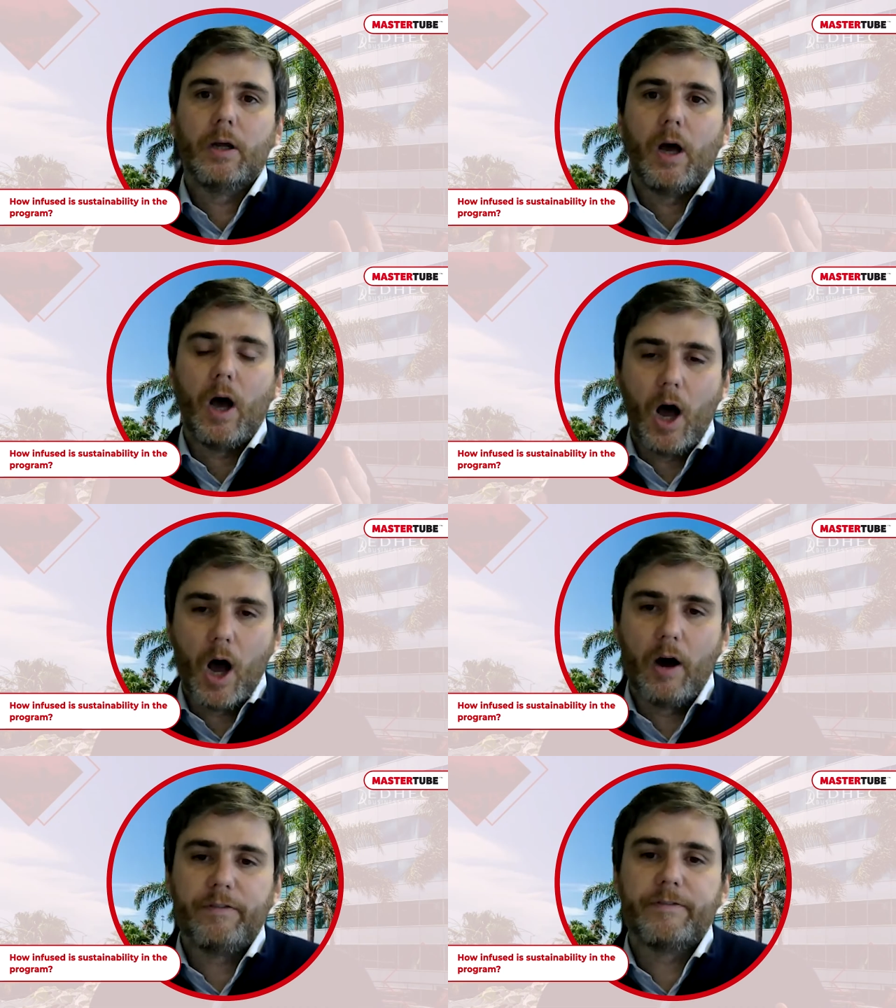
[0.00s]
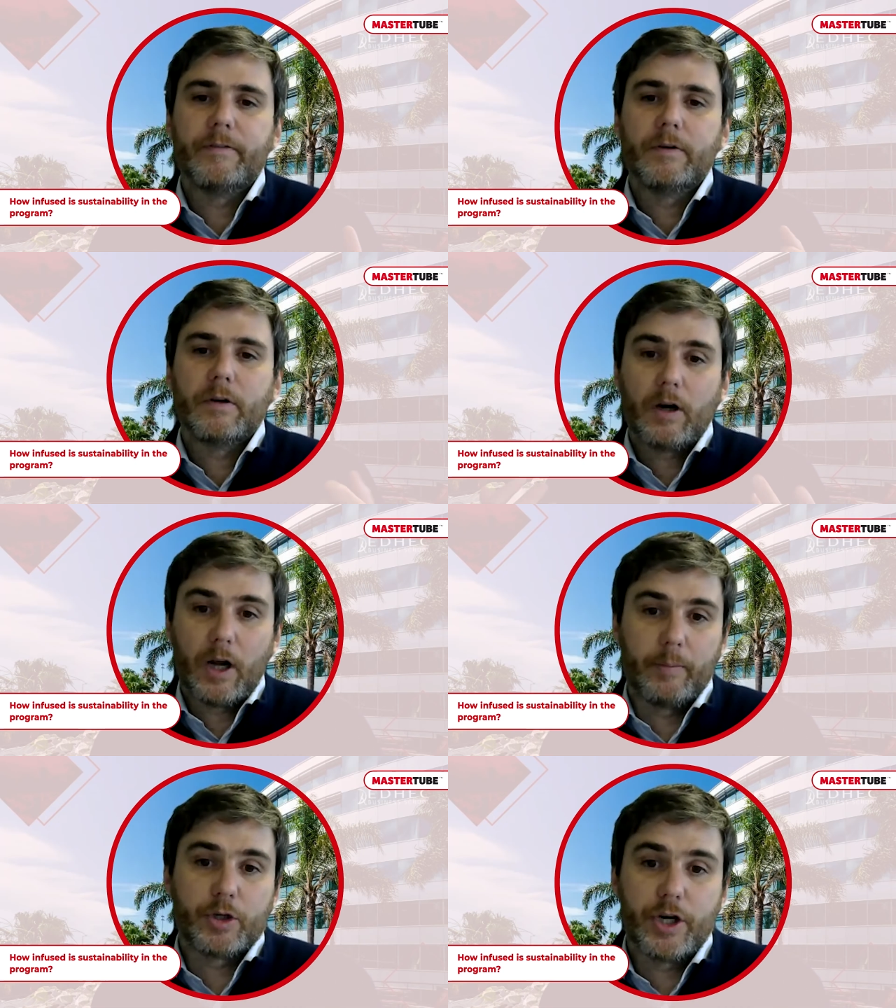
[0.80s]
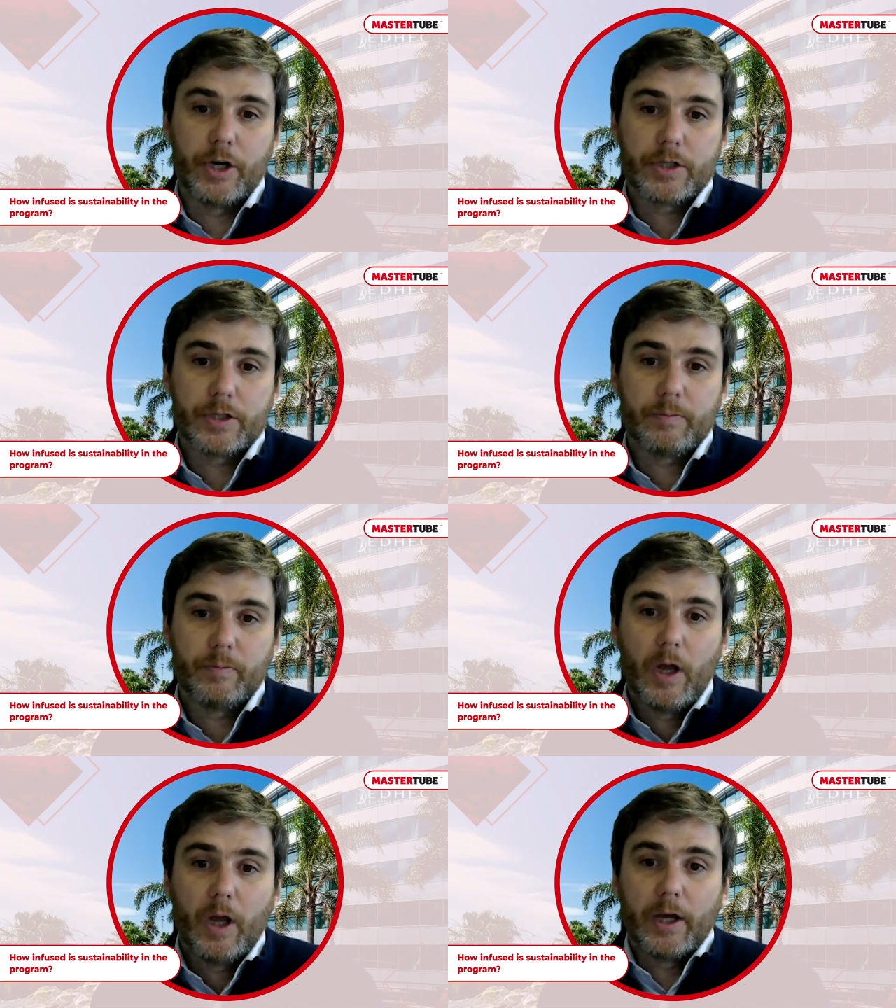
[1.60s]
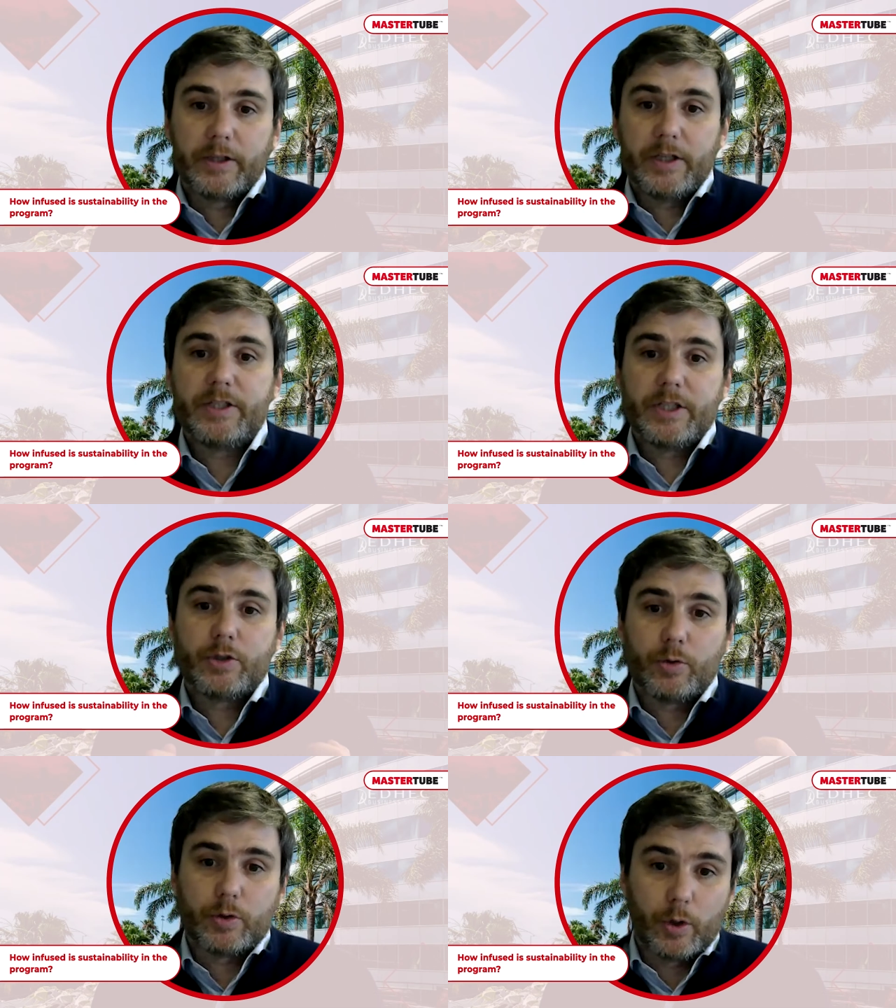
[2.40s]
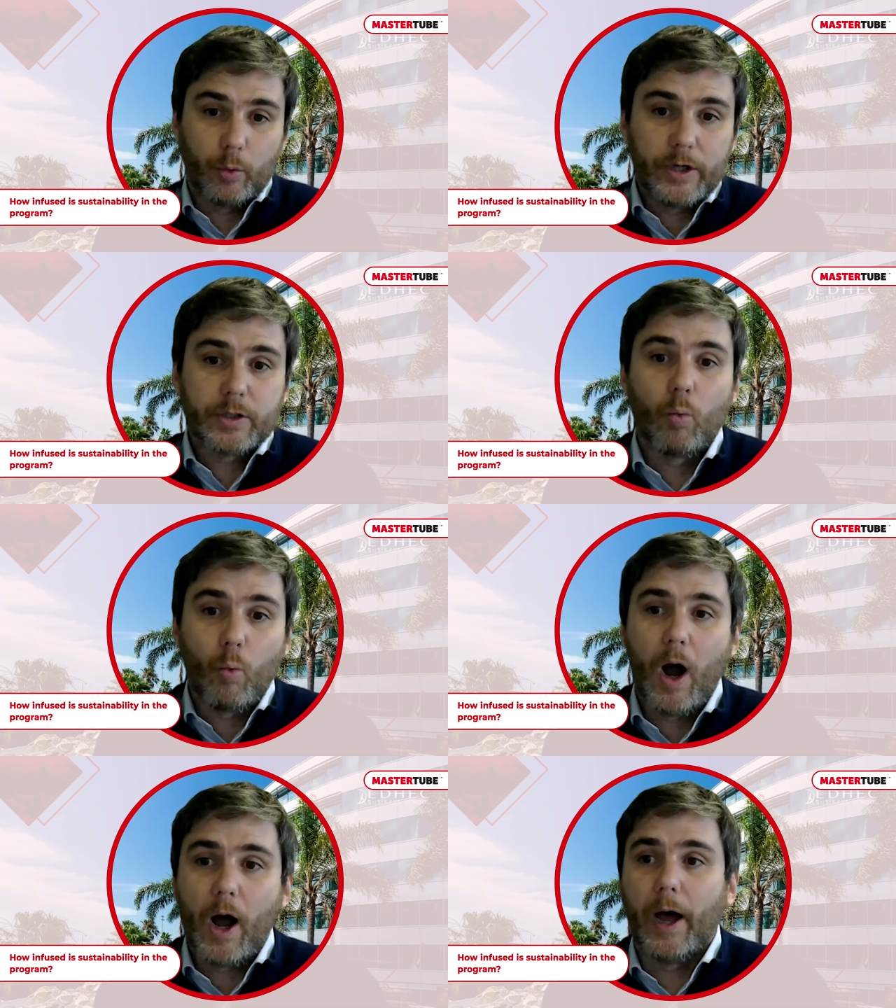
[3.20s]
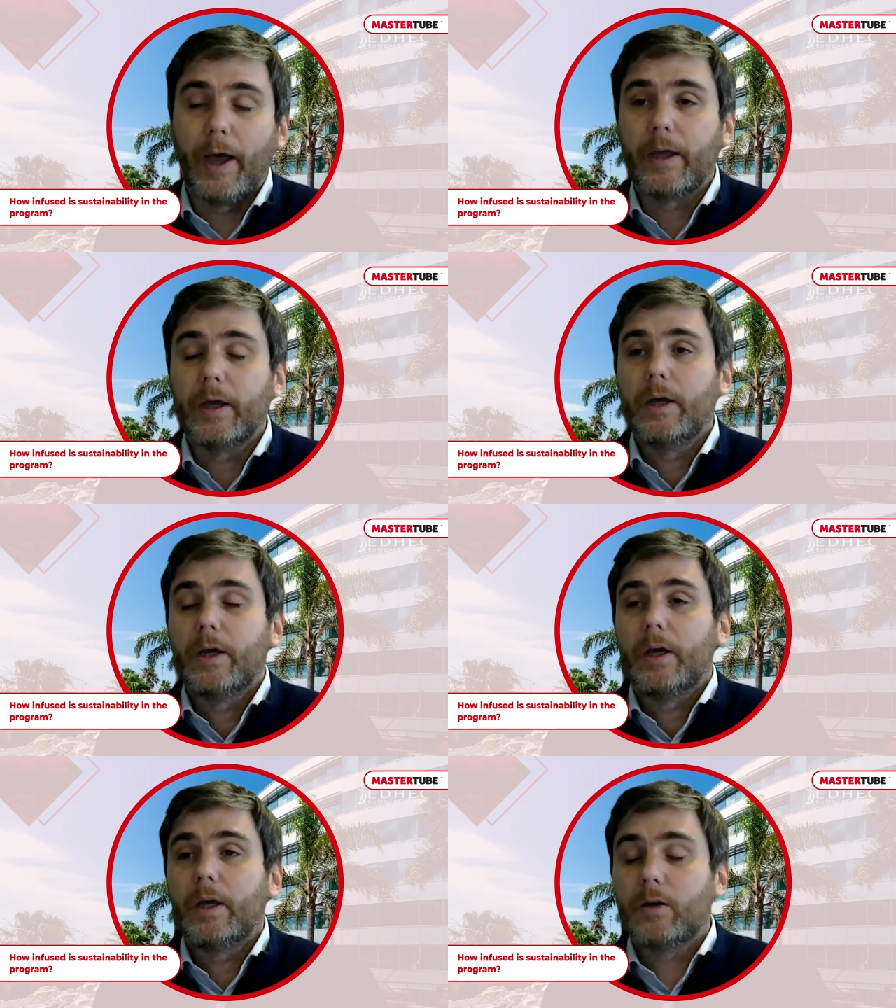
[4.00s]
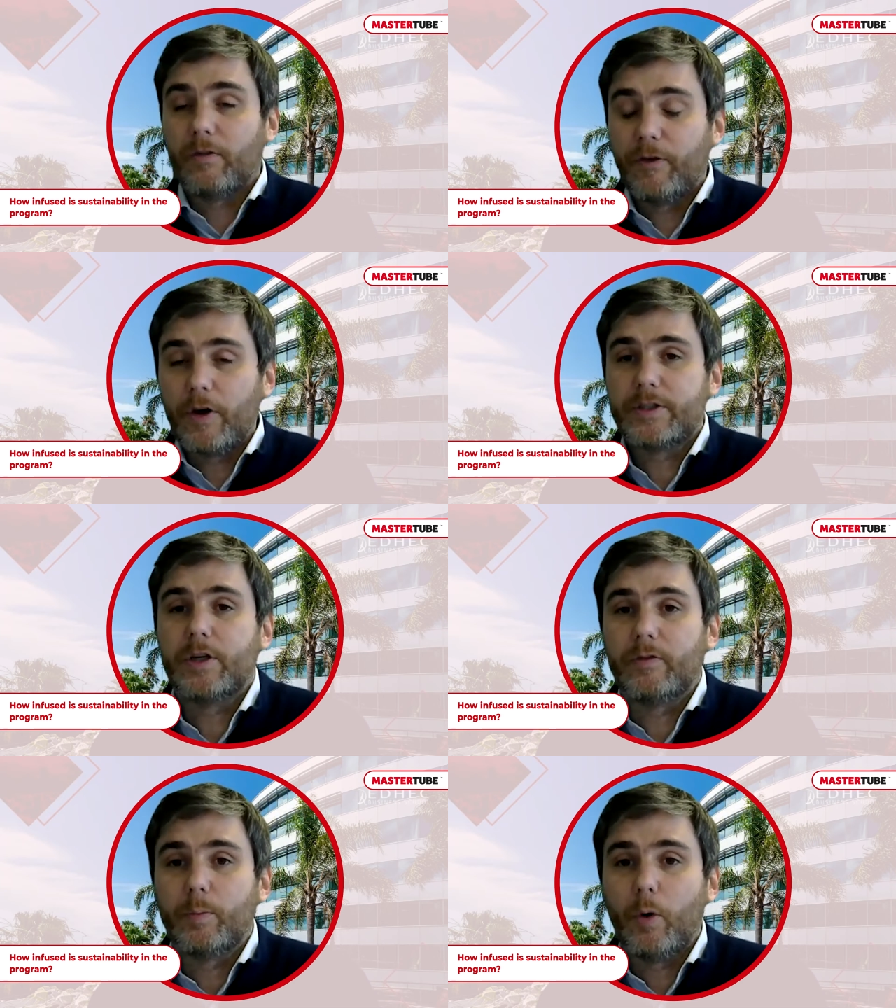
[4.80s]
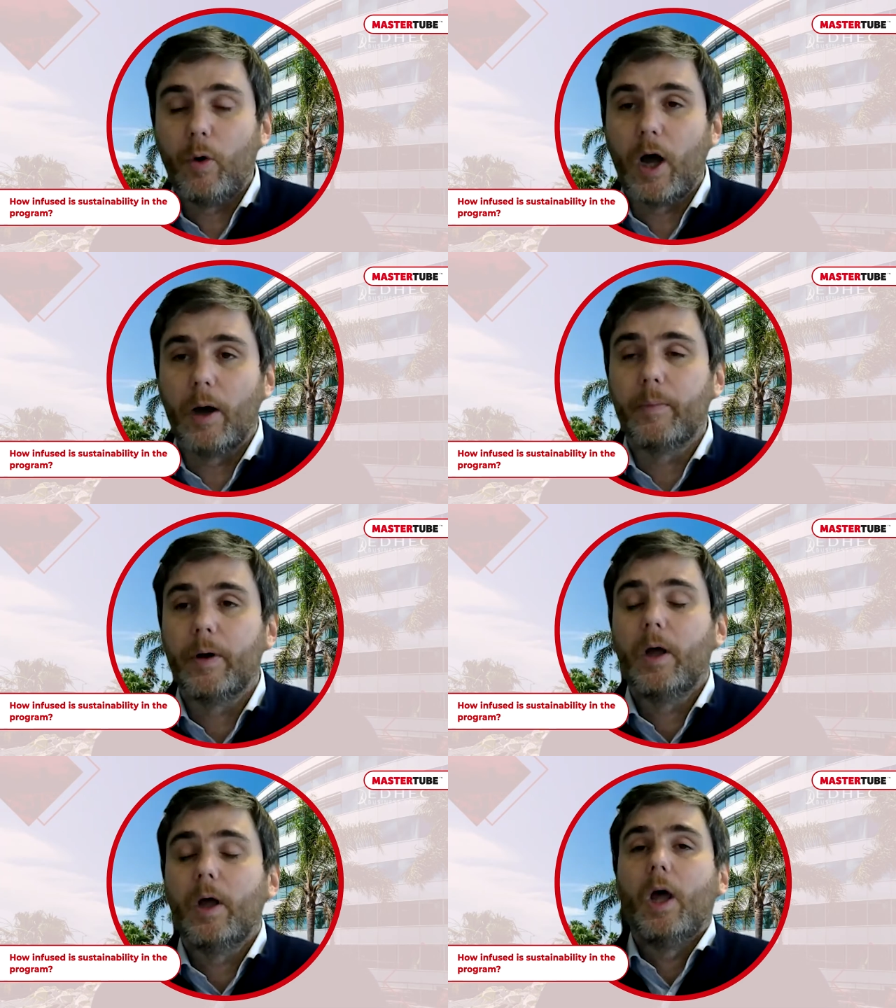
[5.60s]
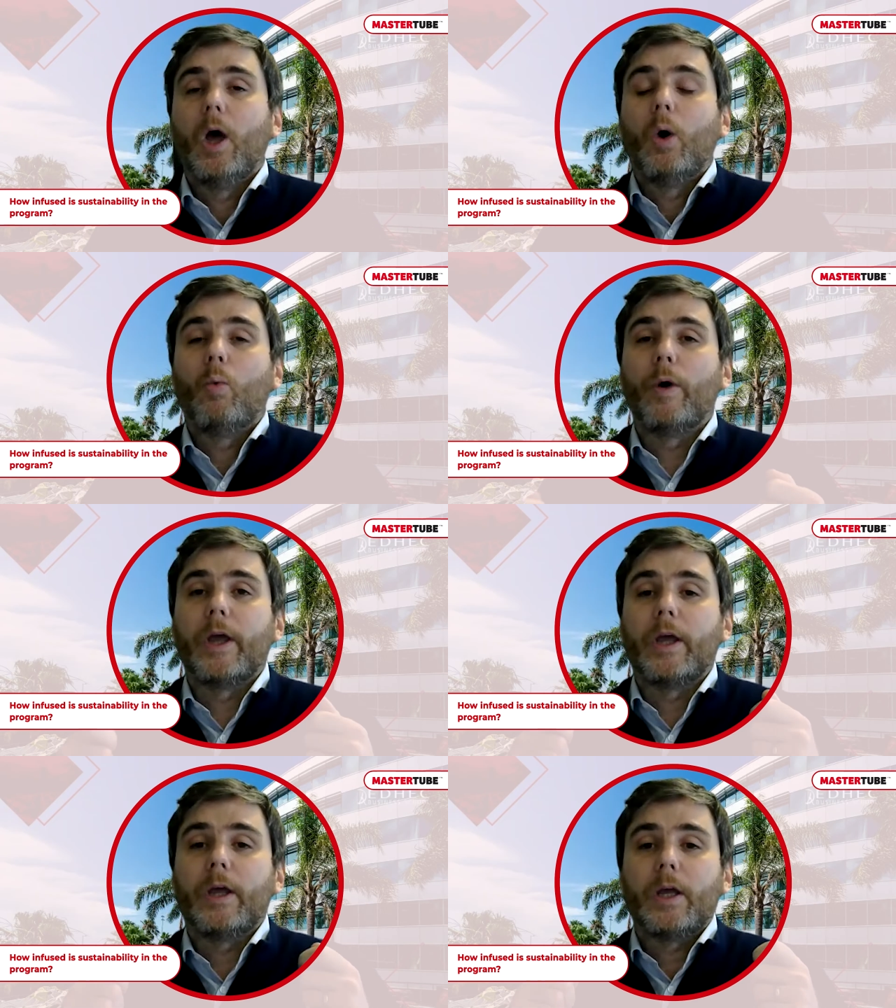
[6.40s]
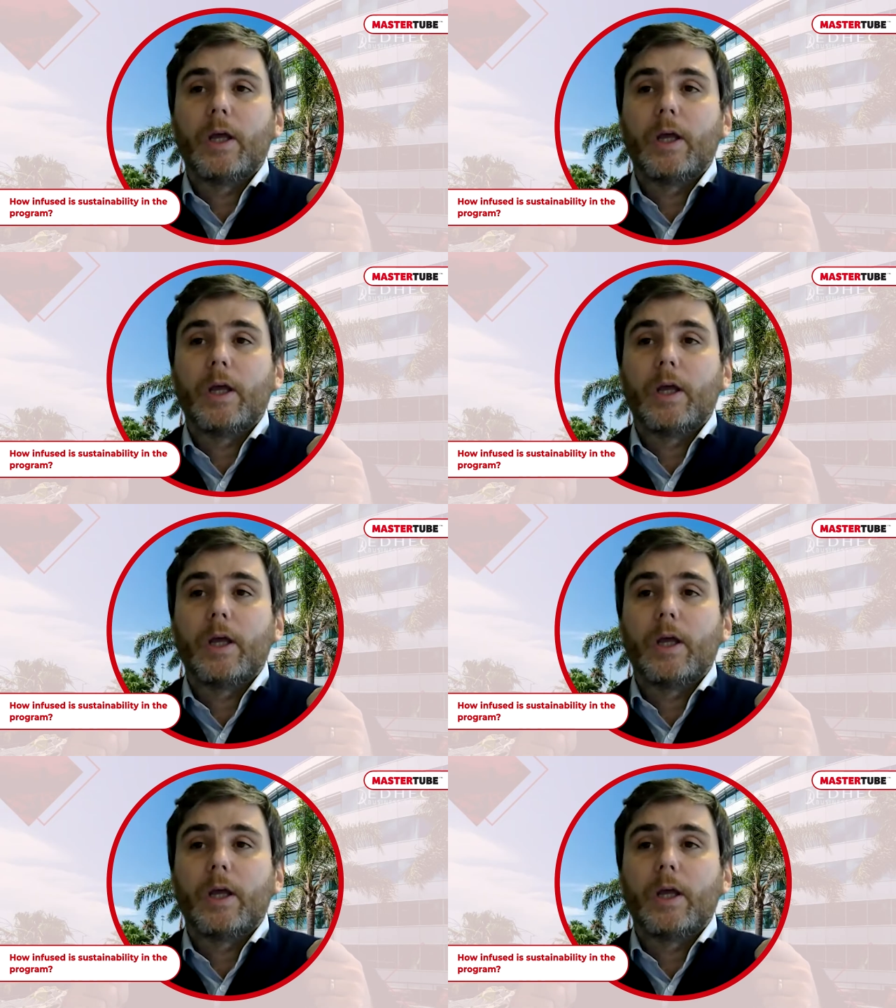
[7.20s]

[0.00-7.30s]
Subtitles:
of climate change. And this is the reason why in the first year of the program, in